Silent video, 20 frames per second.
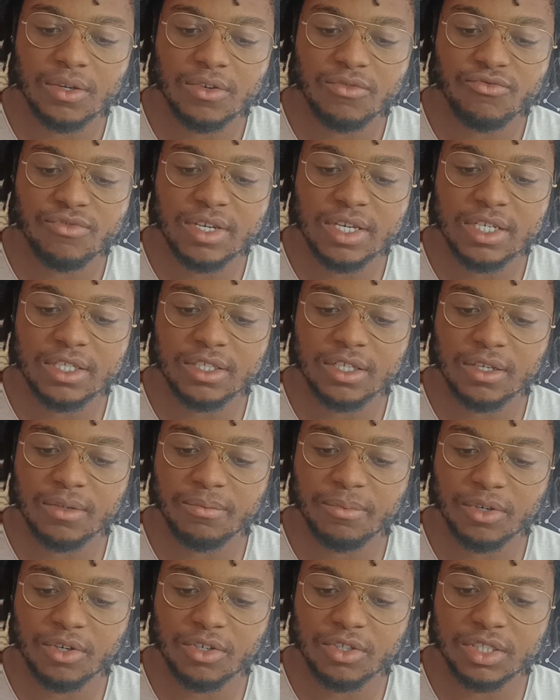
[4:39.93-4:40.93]
reason,
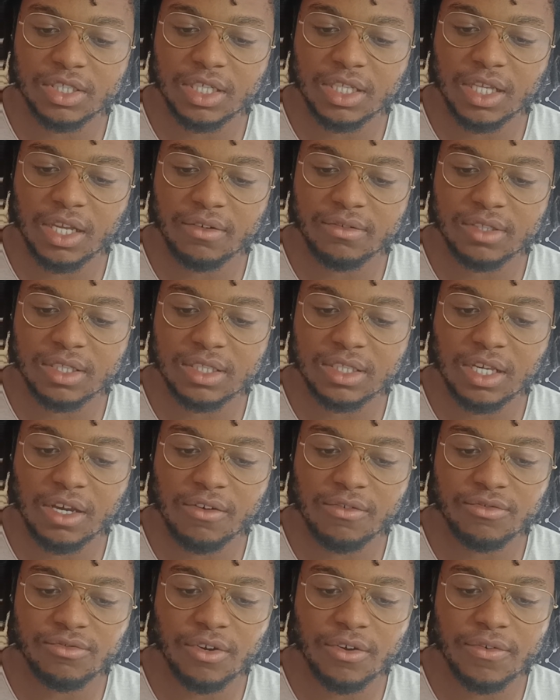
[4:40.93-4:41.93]
because she loves the
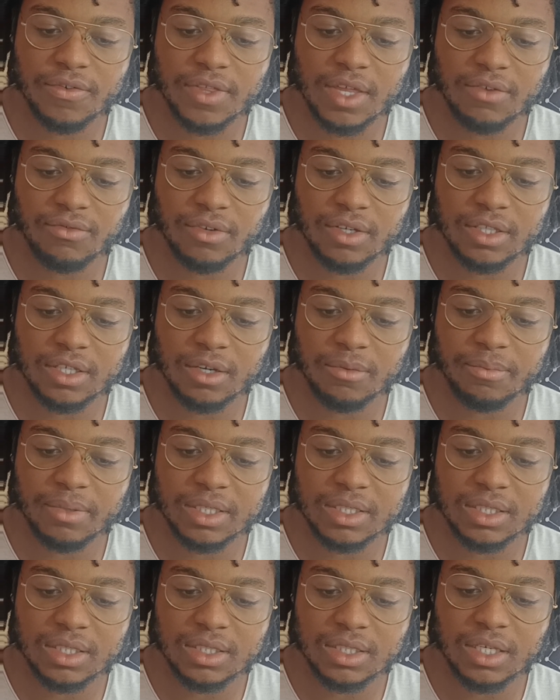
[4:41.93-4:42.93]
self-growth that running a
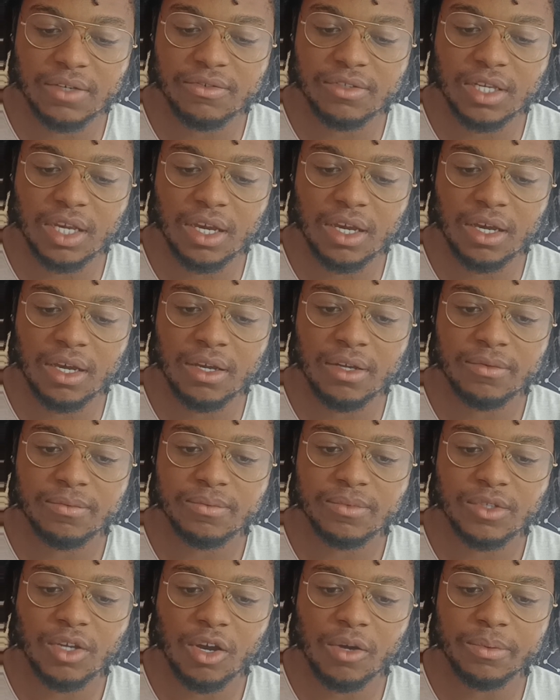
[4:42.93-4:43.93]
business gives her,
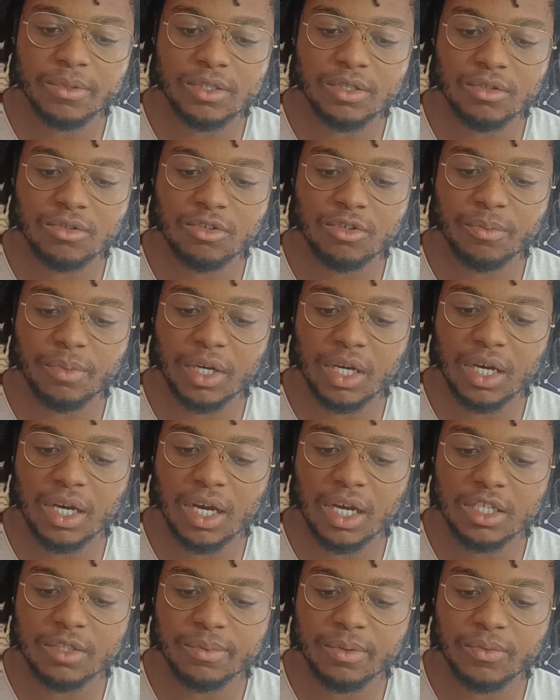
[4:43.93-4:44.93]
obstacle, but her
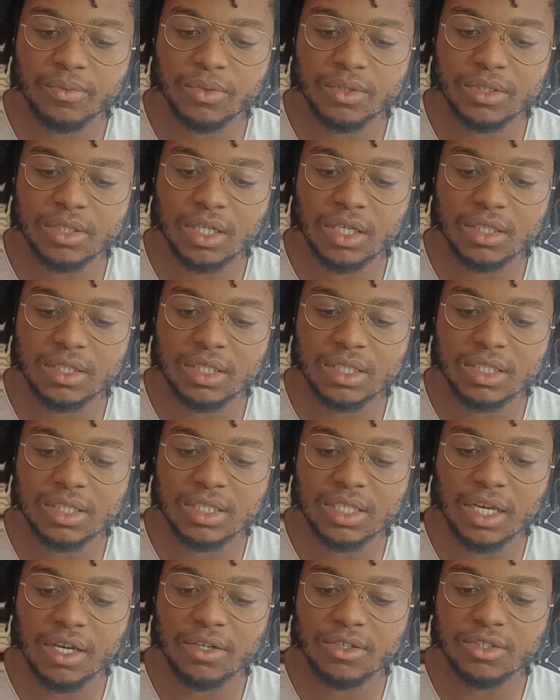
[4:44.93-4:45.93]
husband wants her to
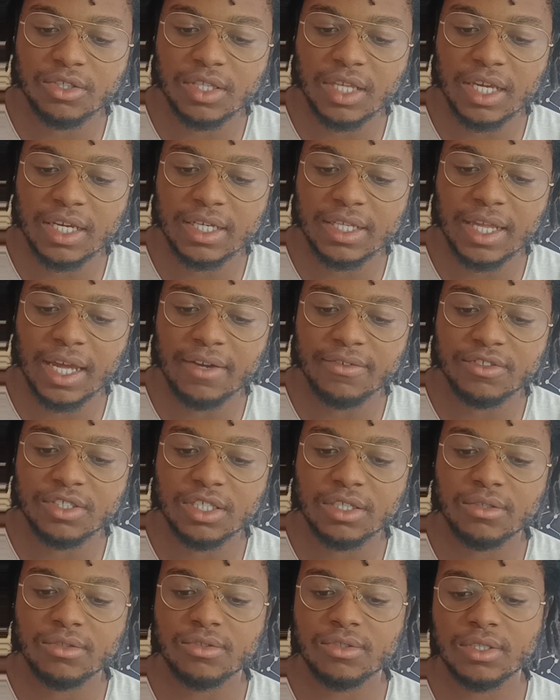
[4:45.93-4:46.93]
sell so they can have
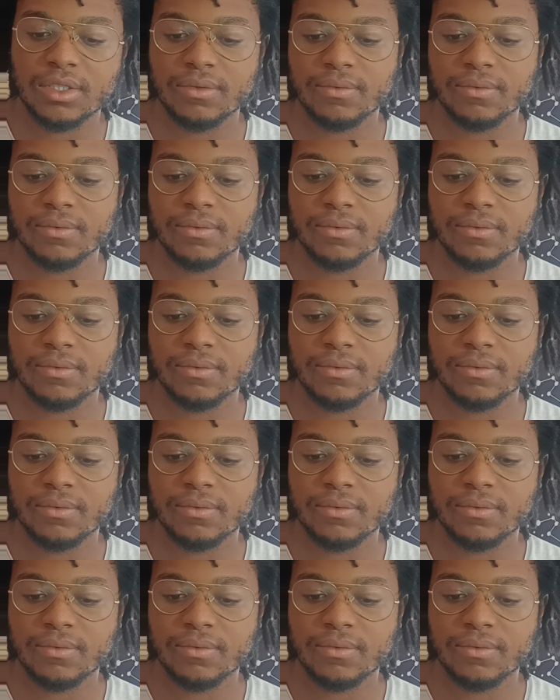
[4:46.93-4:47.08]
children.